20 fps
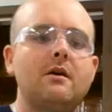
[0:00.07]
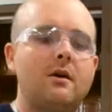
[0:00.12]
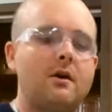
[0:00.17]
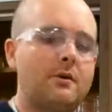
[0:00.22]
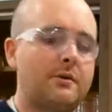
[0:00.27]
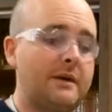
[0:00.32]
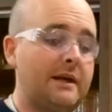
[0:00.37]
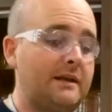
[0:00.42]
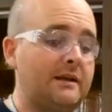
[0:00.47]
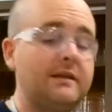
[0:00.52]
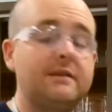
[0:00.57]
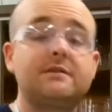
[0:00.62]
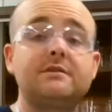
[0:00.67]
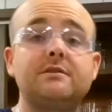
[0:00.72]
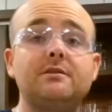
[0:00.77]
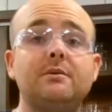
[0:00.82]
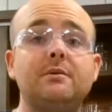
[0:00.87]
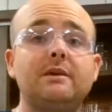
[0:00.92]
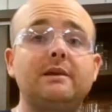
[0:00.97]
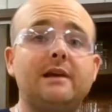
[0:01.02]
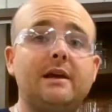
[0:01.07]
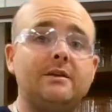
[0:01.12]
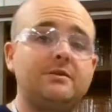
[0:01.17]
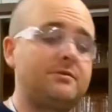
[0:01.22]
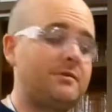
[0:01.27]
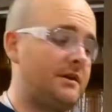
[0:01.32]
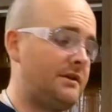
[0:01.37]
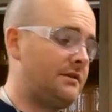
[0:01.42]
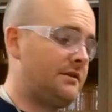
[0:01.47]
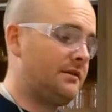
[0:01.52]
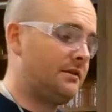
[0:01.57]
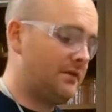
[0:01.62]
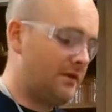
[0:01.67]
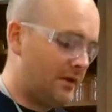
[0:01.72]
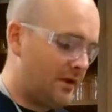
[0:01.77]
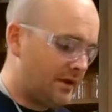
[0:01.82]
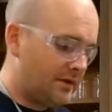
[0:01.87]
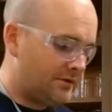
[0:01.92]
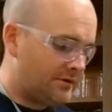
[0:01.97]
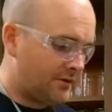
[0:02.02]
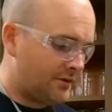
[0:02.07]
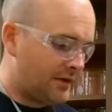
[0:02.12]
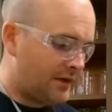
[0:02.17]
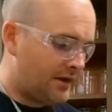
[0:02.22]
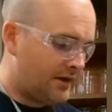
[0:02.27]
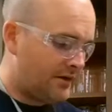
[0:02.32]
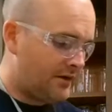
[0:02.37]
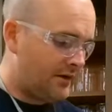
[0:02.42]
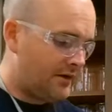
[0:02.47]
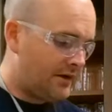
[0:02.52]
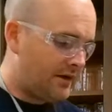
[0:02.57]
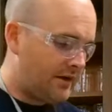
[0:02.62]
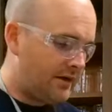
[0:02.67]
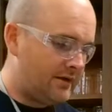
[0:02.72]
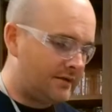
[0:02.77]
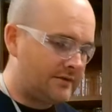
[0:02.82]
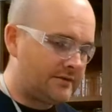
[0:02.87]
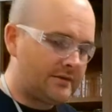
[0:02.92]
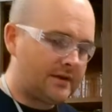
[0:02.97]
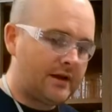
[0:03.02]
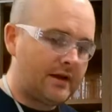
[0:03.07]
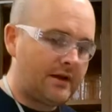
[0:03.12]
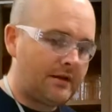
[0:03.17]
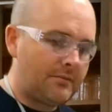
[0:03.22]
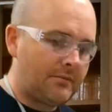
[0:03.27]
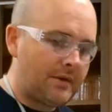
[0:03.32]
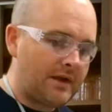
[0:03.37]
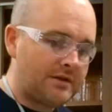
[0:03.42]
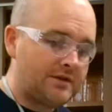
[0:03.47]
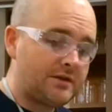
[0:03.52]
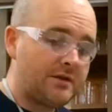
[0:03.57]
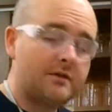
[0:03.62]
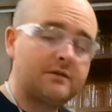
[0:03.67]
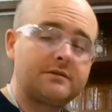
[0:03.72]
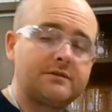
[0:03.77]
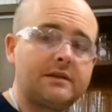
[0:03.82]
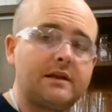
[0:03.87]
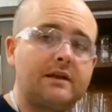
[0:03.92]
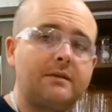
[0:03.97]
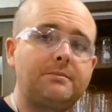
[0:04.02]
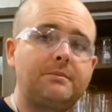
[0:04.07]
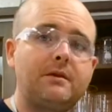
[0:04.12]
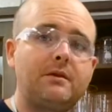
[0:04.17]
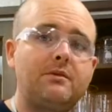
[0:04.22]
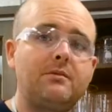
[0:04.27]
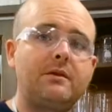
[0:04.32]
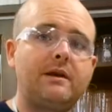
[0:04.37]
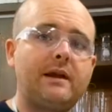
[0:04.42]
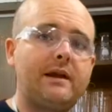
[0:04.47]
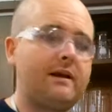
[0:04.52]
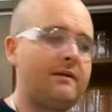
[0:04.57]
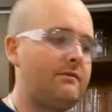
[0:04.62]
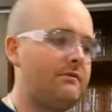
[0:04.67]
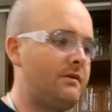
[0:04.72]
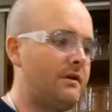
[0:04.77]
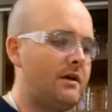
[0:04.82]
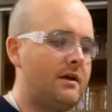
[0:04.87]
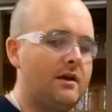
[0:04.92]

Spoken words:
Okay, let's do a titration. So here is a general setup that you would have.